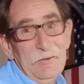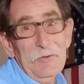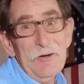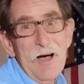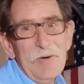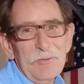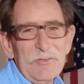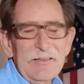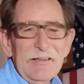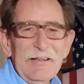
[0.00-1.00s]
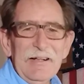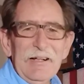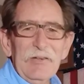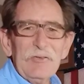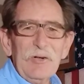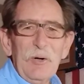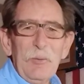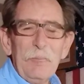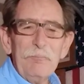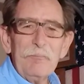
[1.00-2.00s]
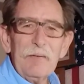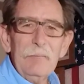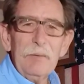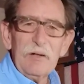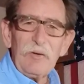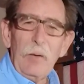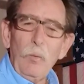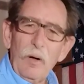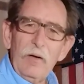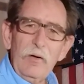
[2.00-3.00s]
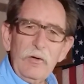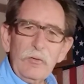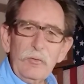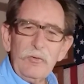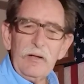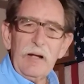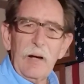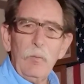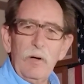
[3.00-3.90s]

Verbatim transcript: Who knows? So, because I wanted to use it and I